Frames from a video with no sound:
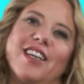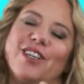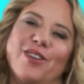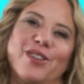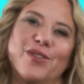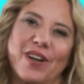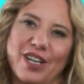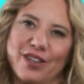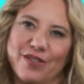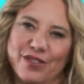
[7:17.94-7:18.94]
you know, this
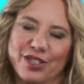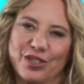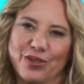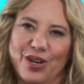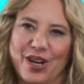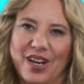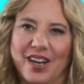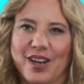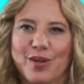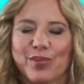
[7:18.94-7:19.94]
Fighting for Joy
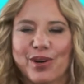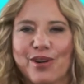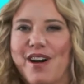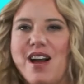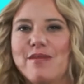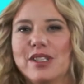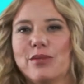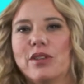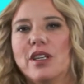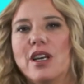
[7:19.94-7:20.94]
program is
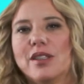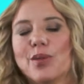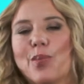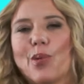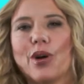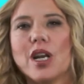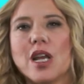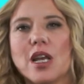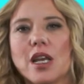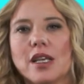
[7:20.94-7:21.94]
really
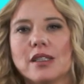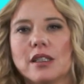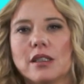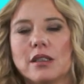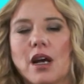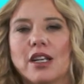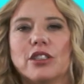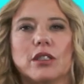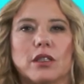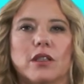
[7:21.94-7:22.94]
supporting, is it's not
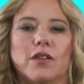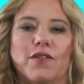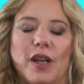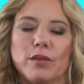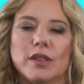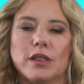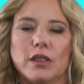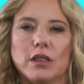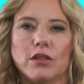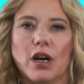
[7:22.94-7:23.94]
just families
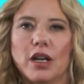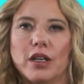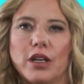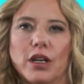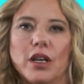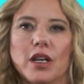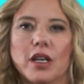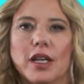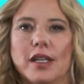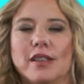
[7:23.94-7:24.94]
in Uganda,
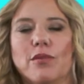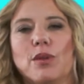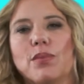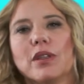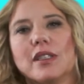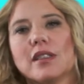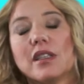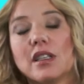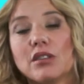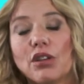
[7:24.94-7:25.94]
is that we build these
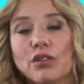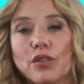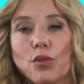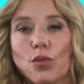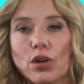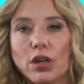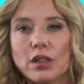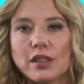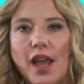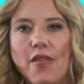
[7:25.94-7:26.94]
clinics all over the
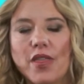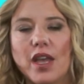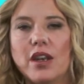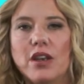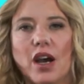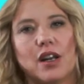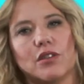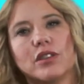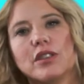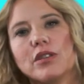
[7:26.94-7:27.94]
world. And then not
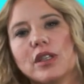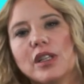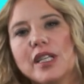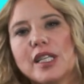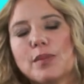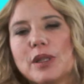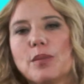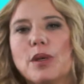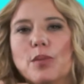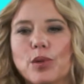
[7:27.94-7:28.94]
only do the clinics, but the
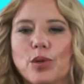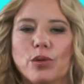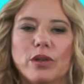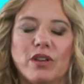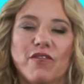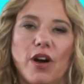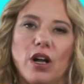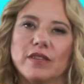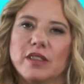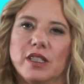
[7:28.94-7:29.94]
people who are
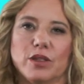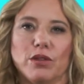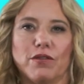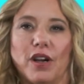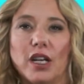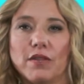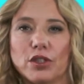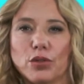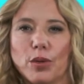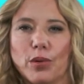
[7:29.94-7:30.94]
involved in this with the Fighting for
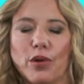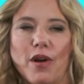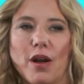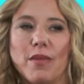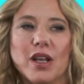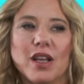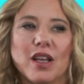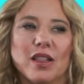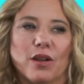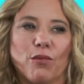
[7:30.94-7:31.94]
Joy program,
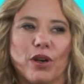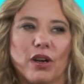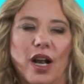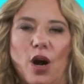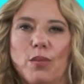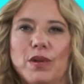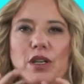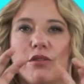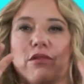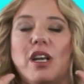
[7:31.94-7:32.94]
that we're
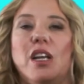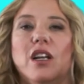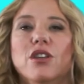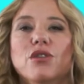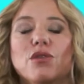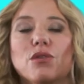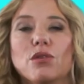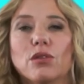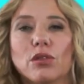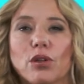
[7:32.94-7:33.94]
helping create a
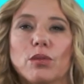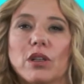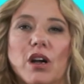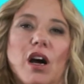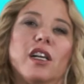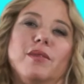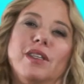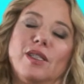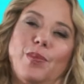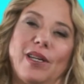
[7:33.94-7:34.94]
new global economy
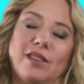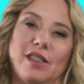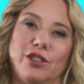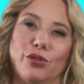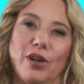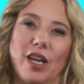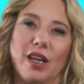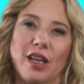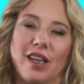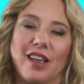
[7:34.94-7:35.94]
that's based on joy
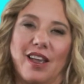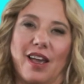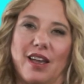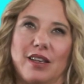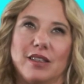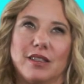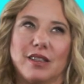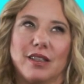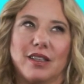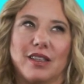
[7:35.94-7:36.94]
and
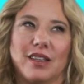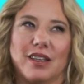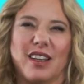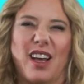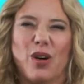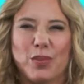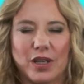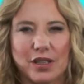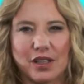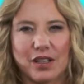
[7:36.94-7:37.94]

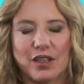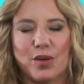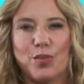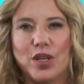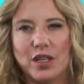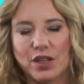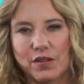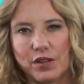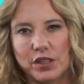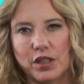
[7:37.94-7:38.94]
helping each other and being there
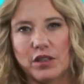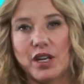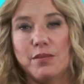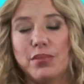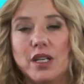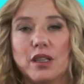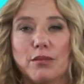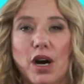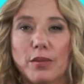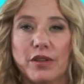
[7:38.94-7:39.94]
for each other and being the
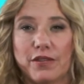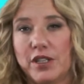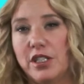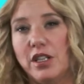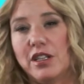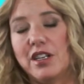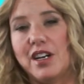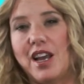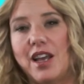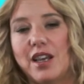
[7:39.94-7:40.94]
mama for each other
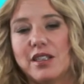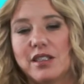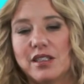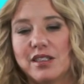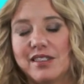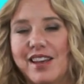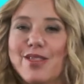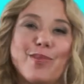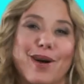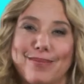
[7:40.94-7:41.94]
and
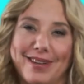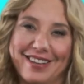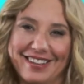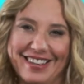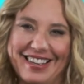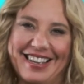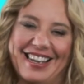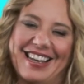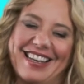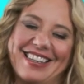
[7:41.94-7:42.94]
the papa.
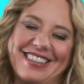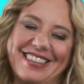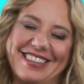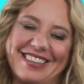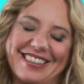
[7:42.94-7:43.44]
And